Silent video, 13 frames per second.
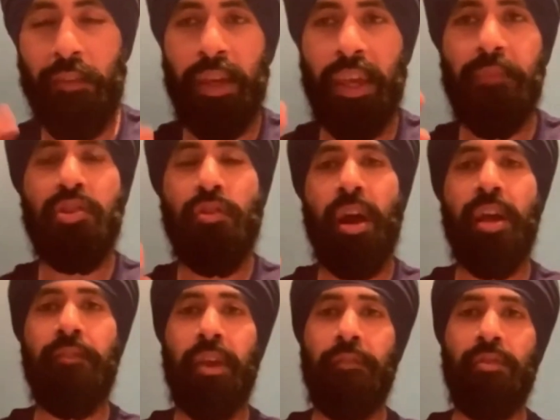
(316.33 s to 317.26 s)

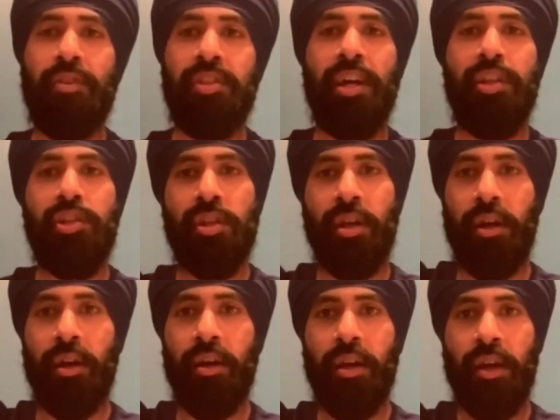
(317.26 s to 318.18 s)
striving for such
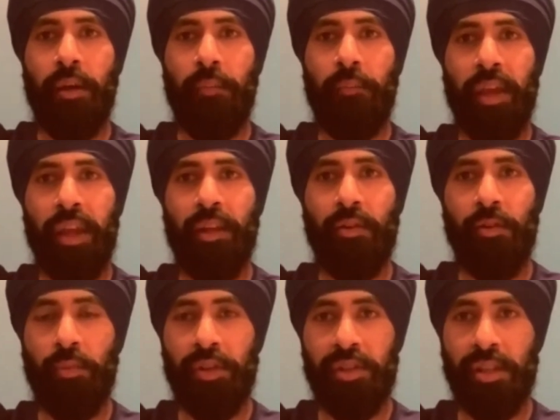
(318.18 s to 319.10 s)
a pinnacle
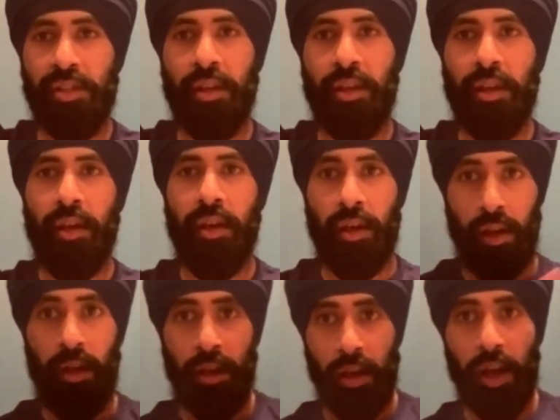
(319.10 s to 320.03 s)
which is
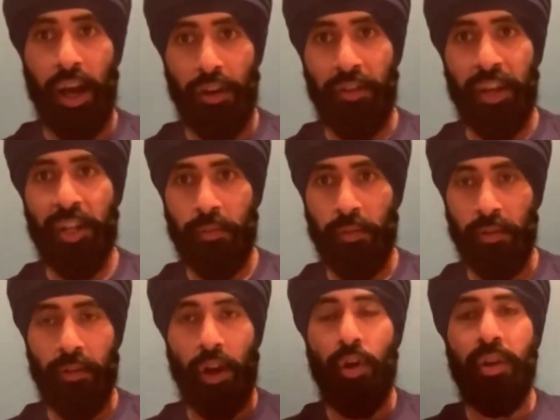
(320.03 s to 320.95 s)

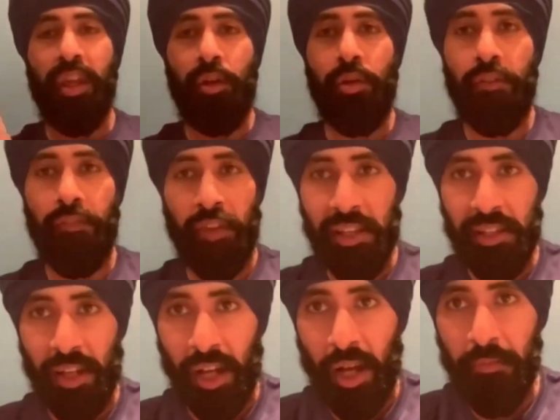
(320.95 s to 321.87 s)
unreachable, only good things
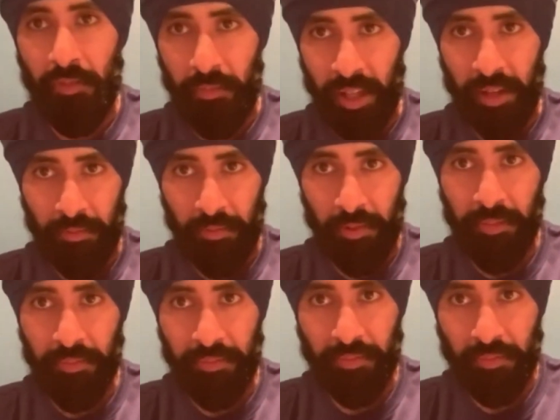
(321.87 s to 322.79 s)
can come from that, right?
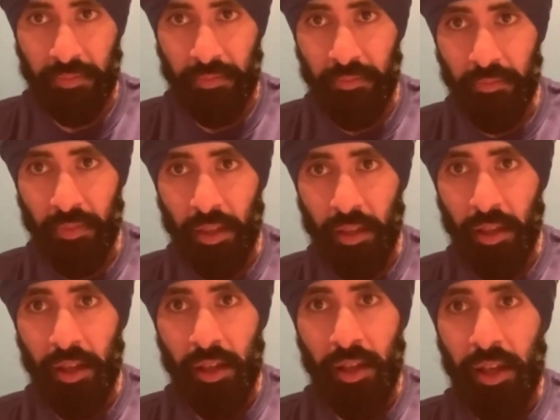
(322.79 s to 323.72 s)

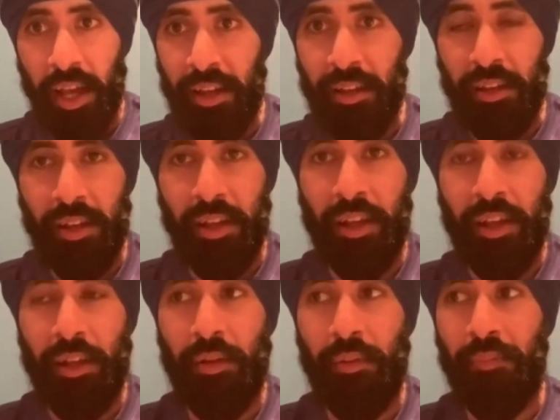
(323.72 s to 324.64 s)
And
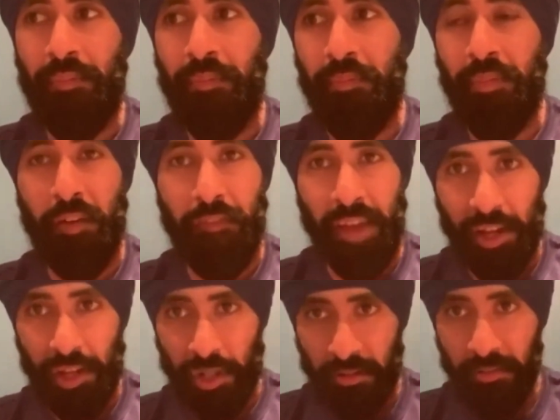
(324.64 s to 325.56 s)

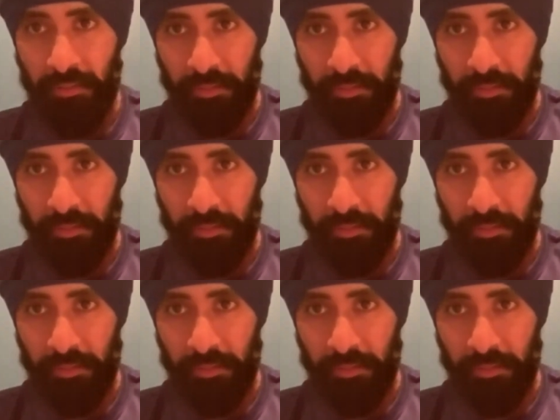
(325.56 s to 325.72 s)
perfection,